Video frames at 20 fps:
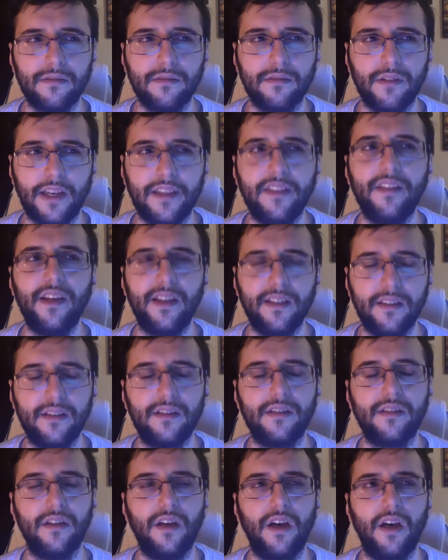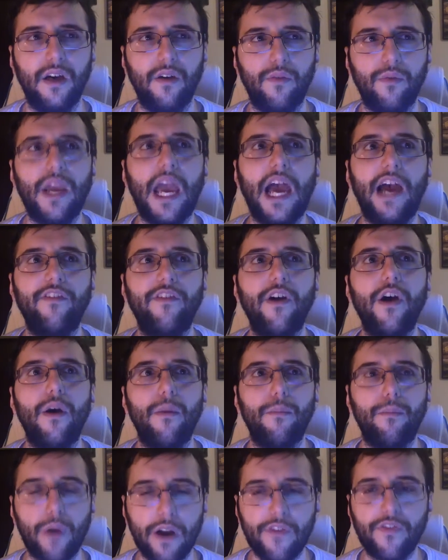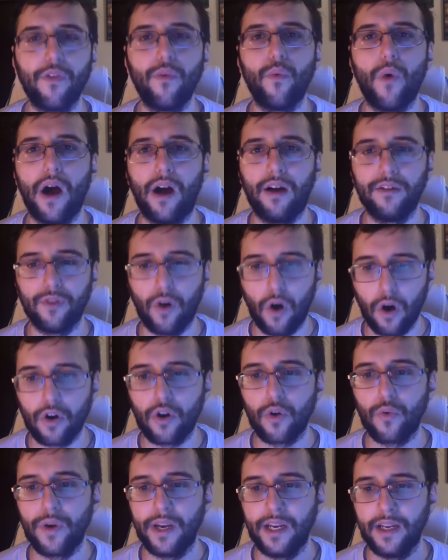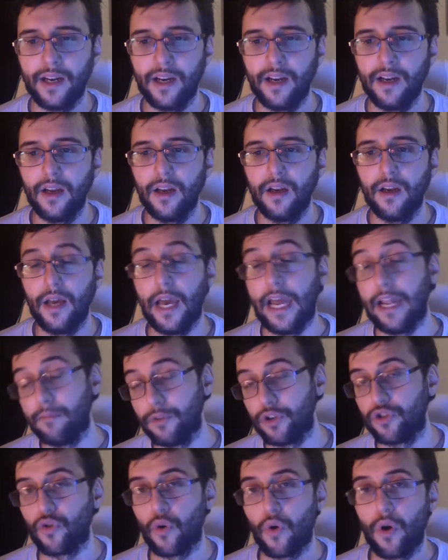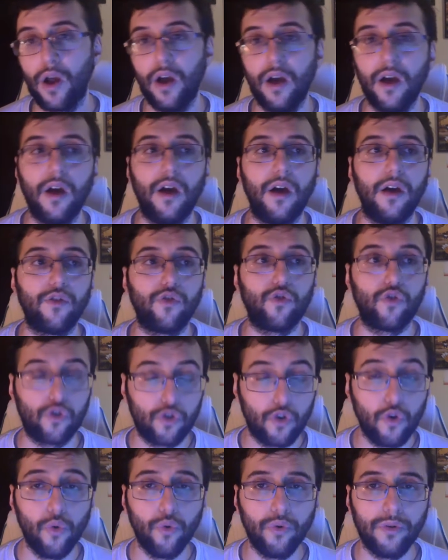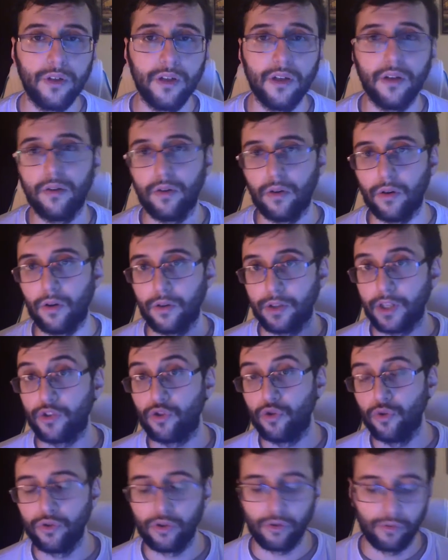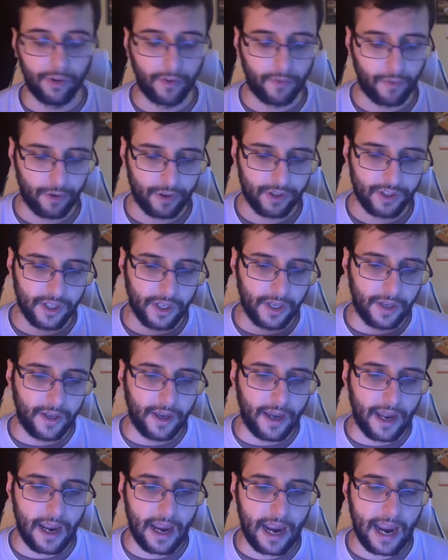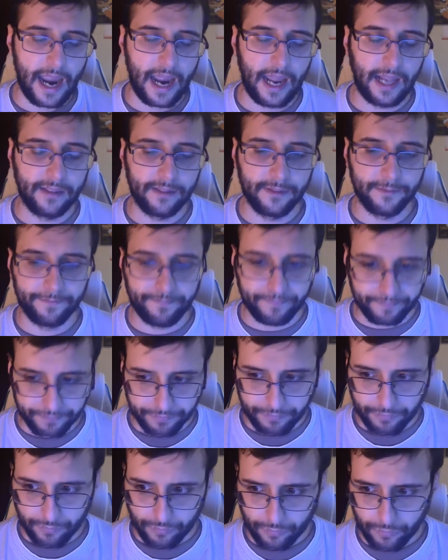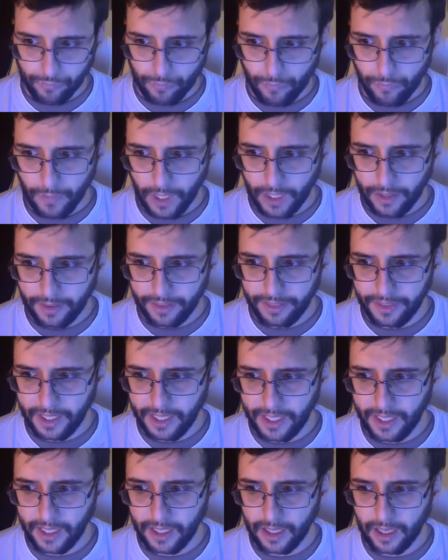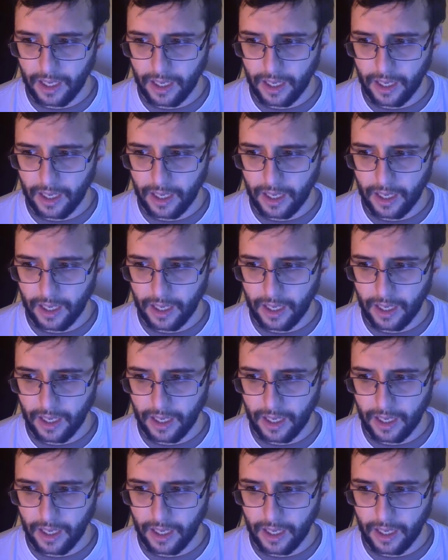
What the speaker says: I did. We have Breath of the Wild, Ocarina, and Majora, Toon, or the Toon universe, and the